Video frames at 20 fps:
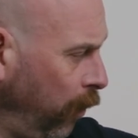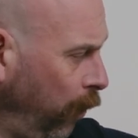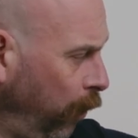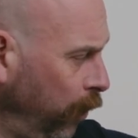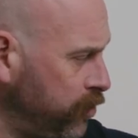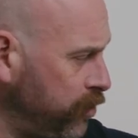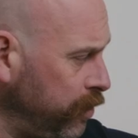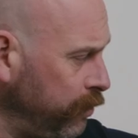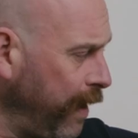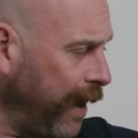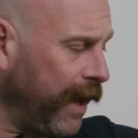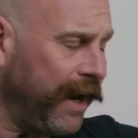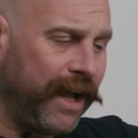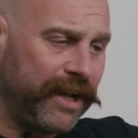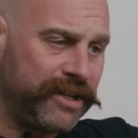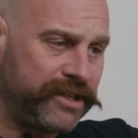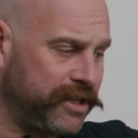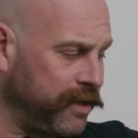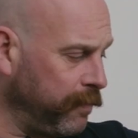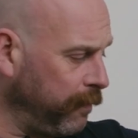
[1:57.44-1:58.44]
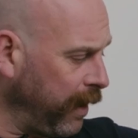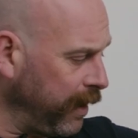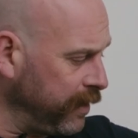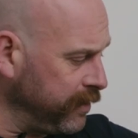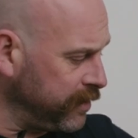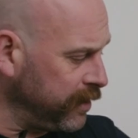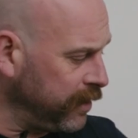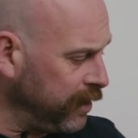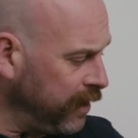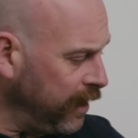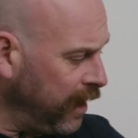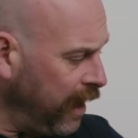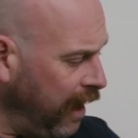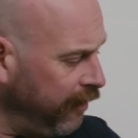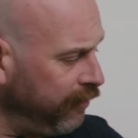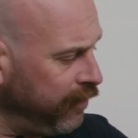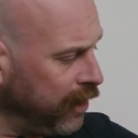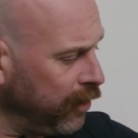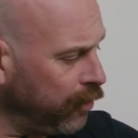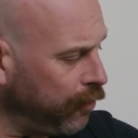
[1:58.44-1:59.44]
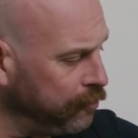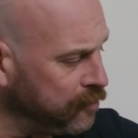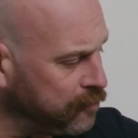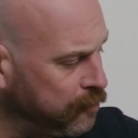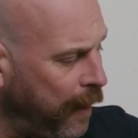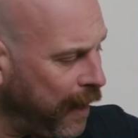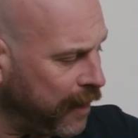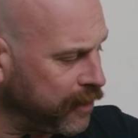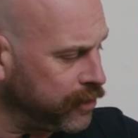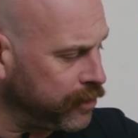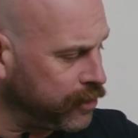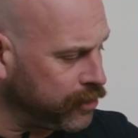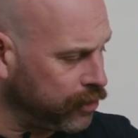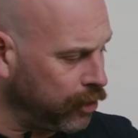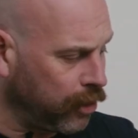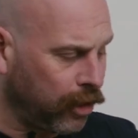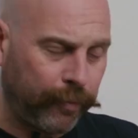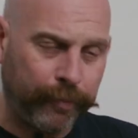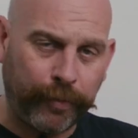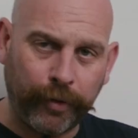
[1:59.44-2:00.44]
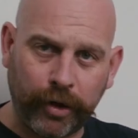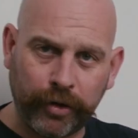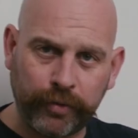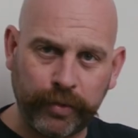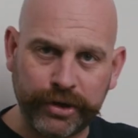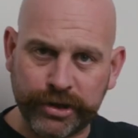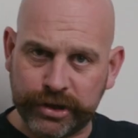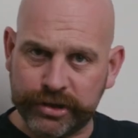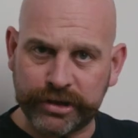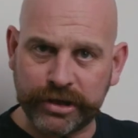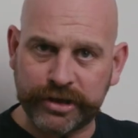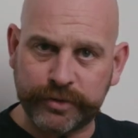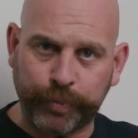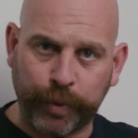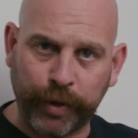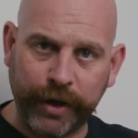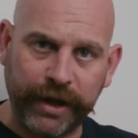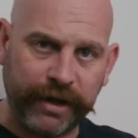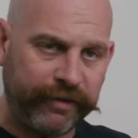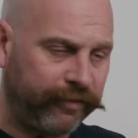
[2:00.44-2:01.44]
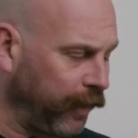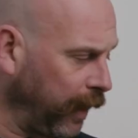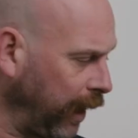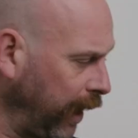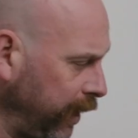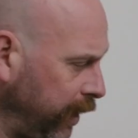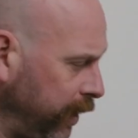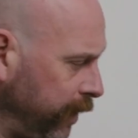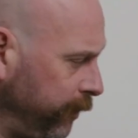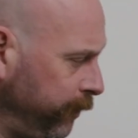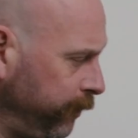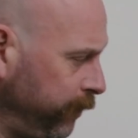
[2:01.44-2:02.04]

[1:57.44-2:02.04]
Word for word: Once it recognises demand, everything comes back to the circuit board, which is its brain if you like.